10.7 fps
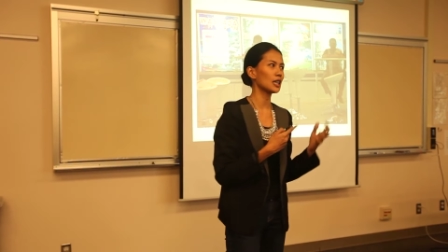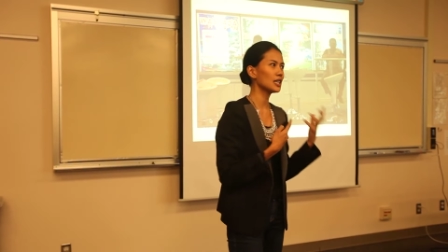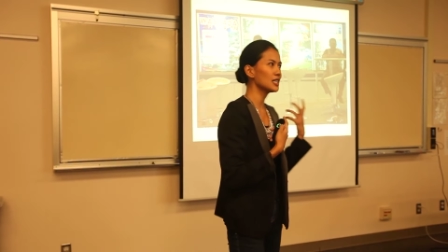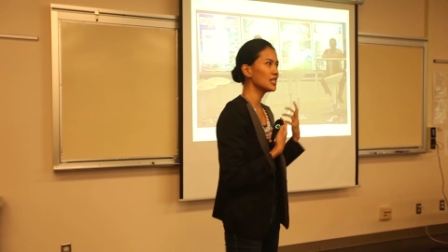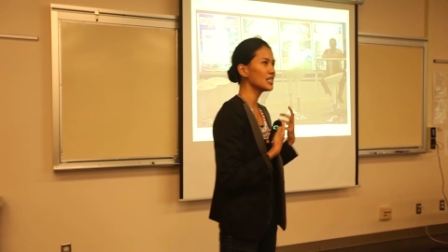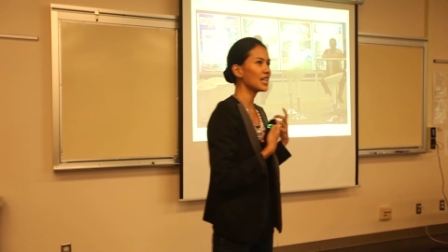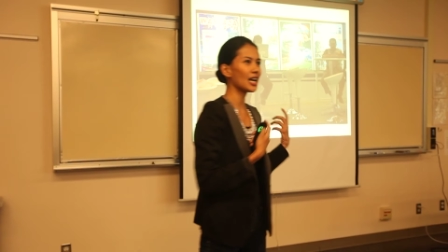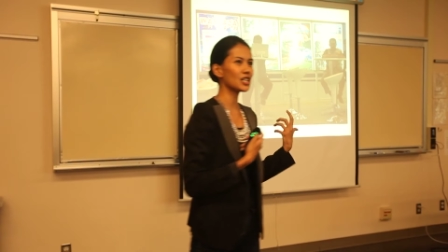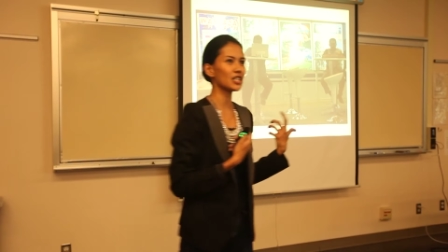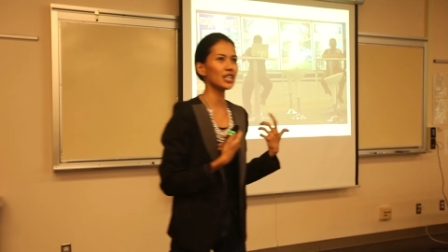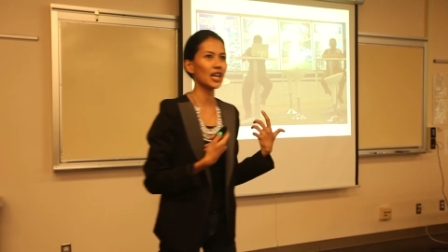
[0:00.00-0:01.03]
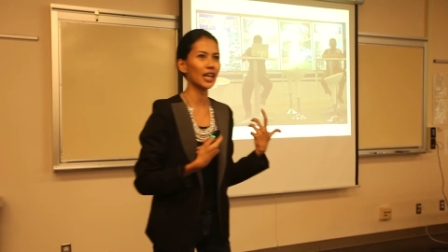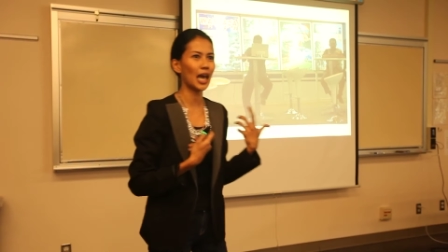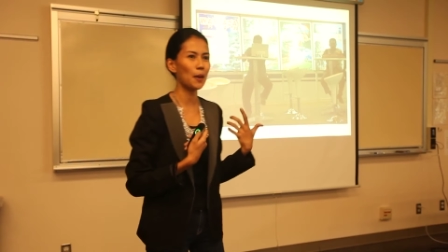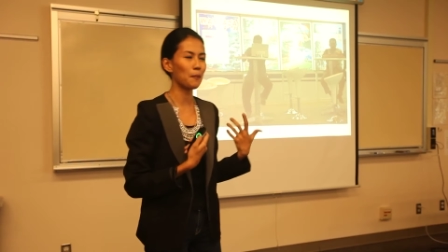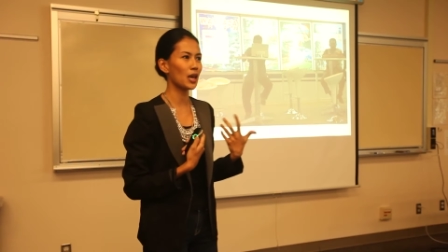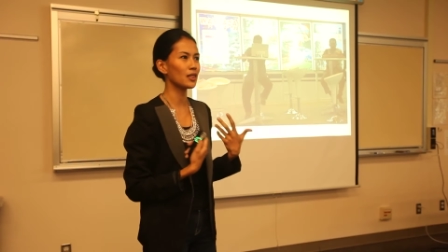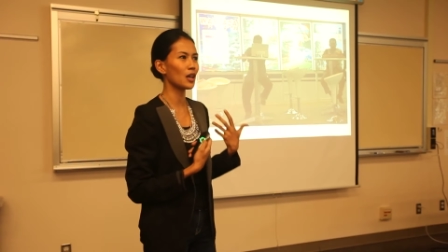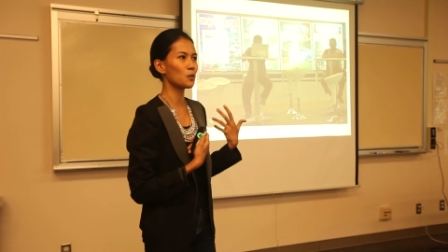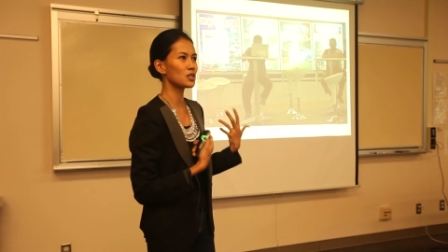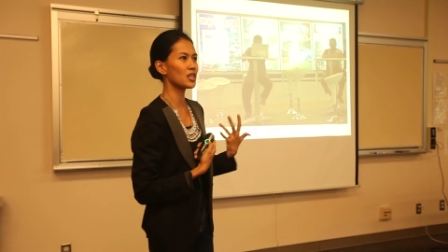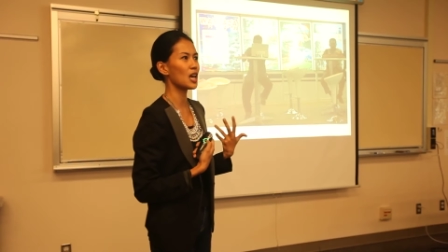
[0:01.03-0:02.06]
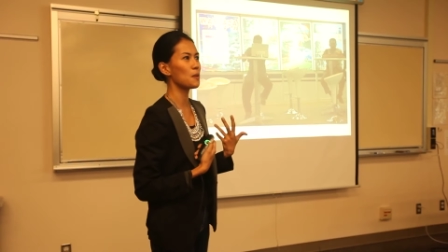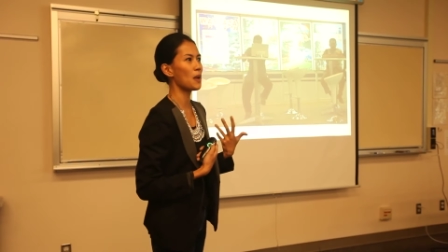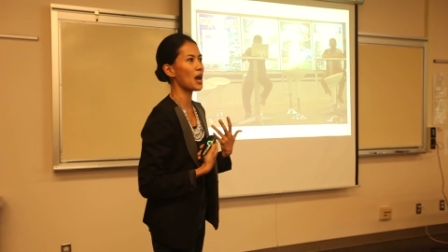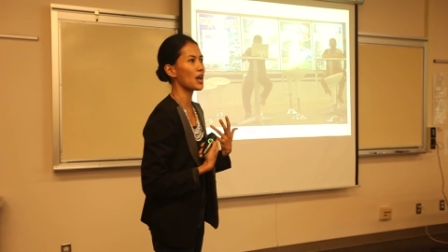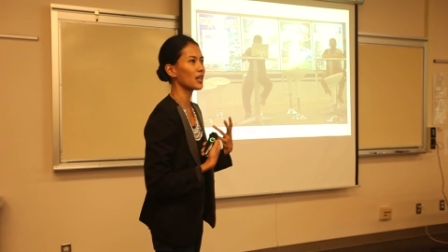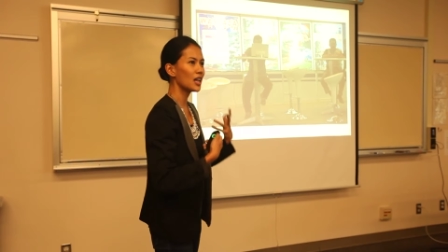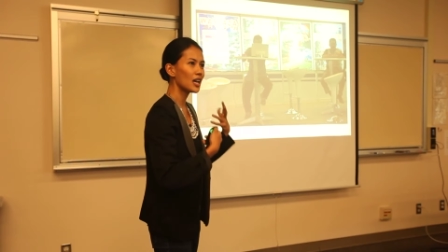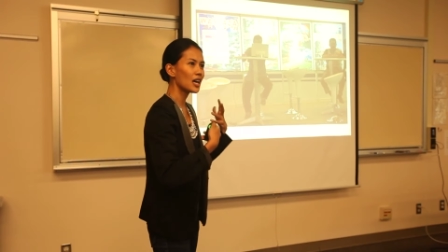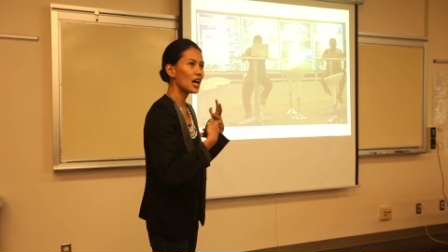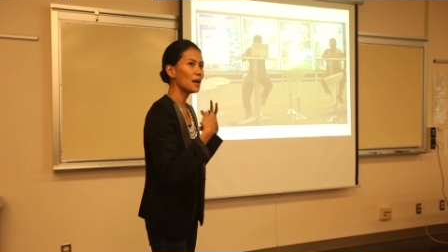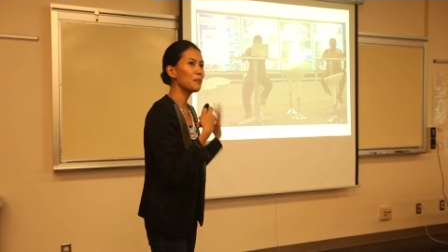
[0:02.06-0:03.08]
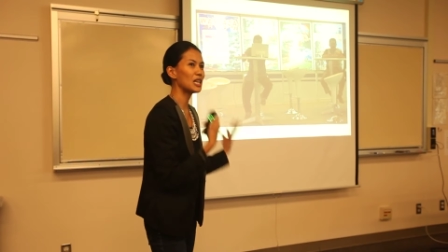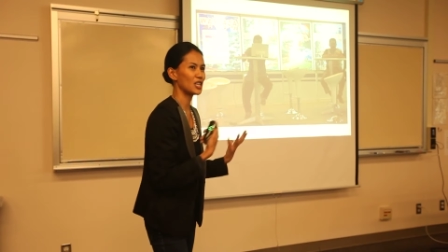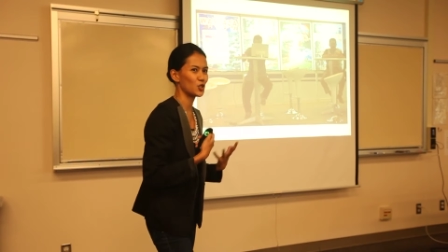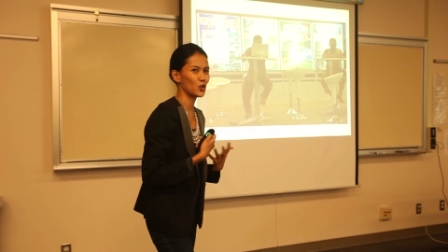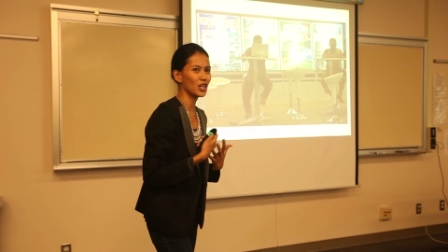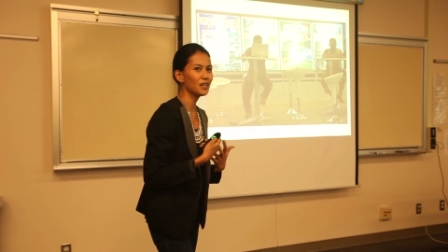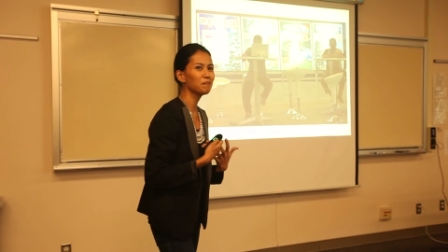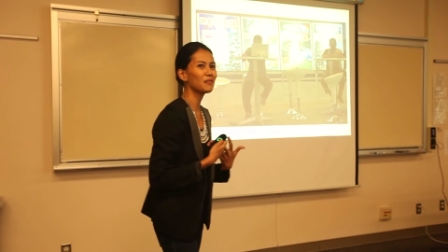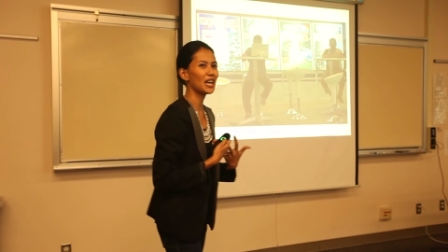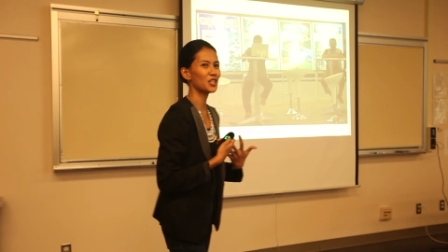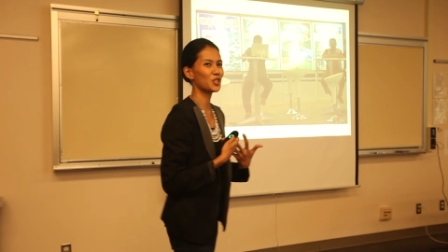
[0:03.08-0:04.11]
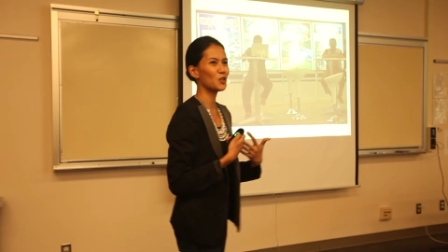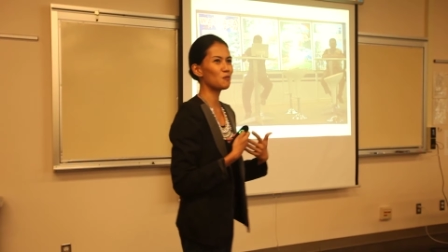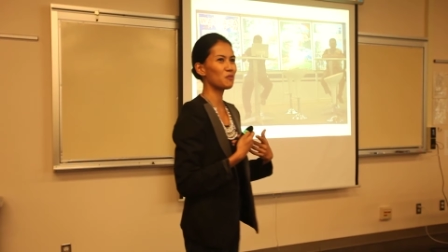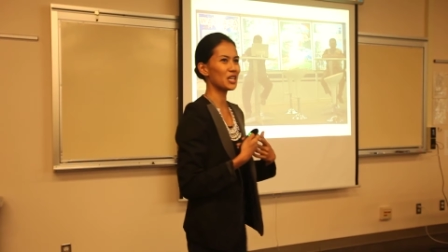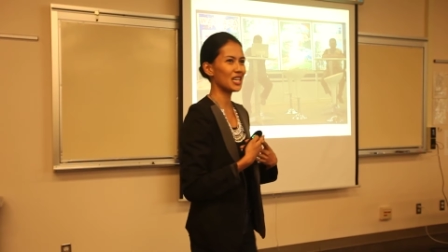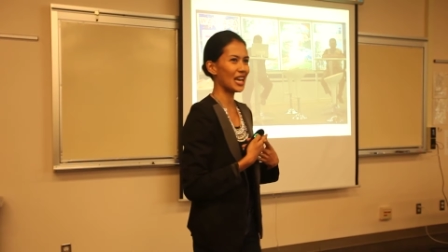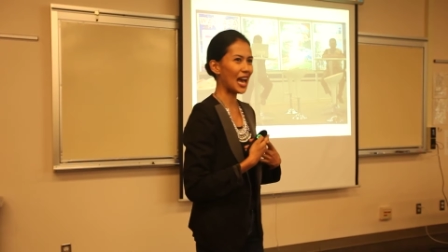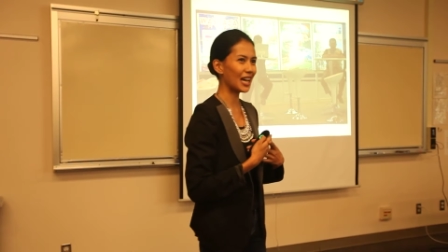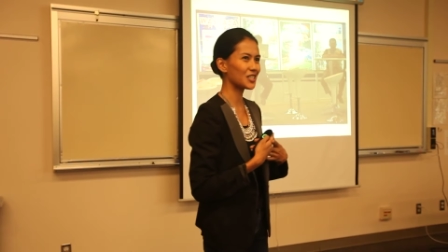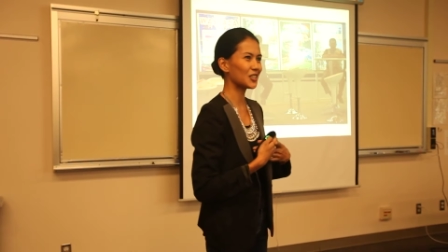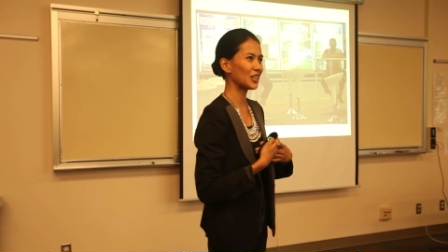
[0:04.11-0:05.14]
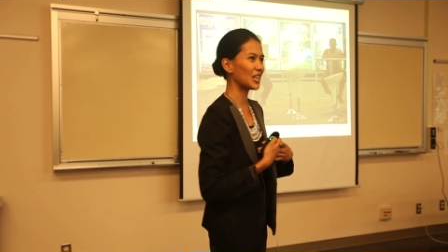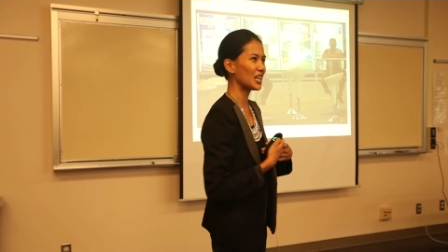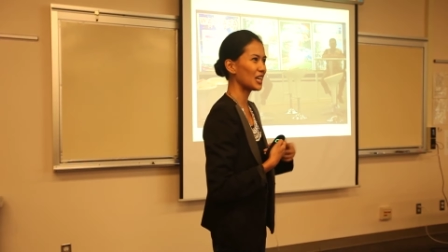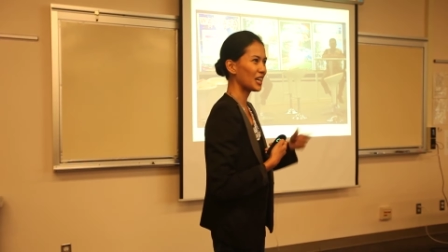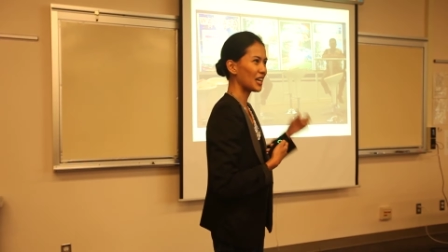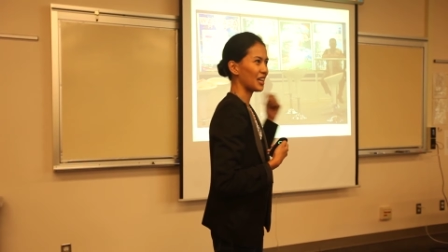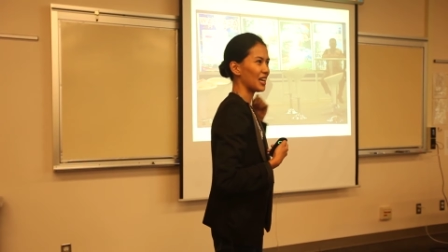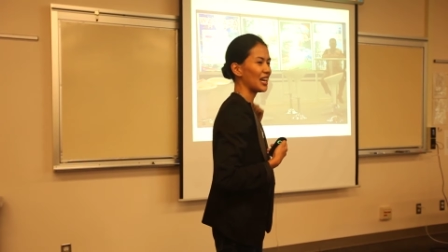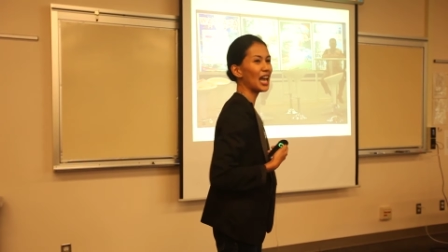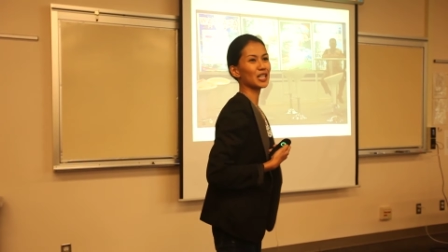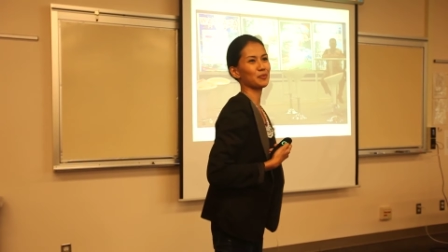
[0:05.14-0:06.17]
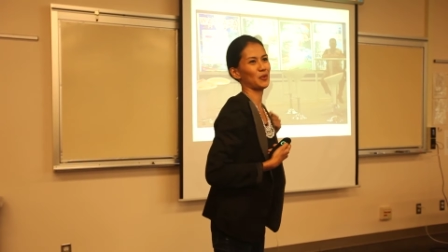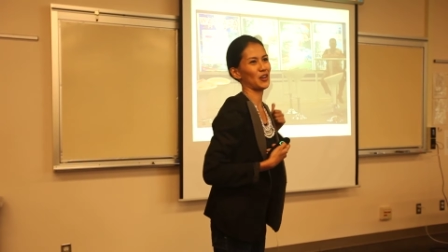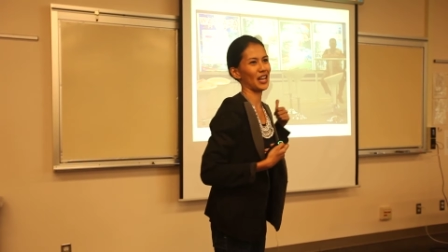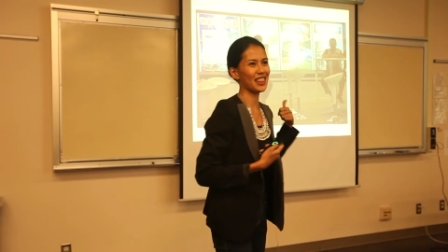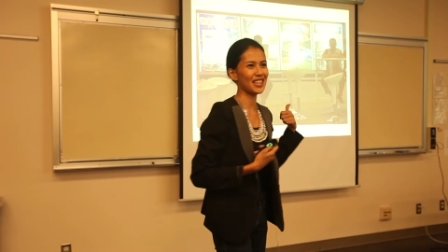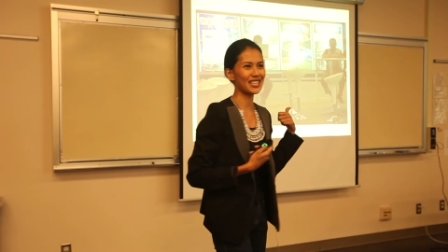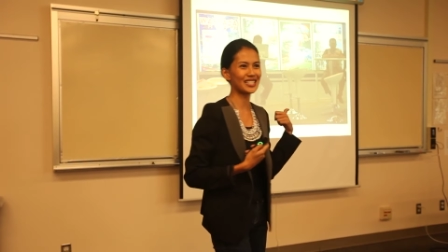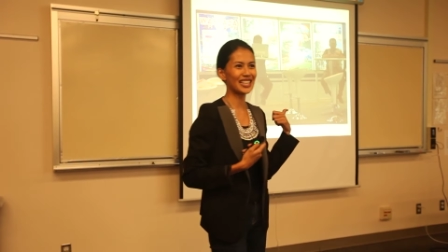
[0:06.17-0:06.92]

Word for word: This is actually a campaign that was done by a ministry that should be actually an expert in this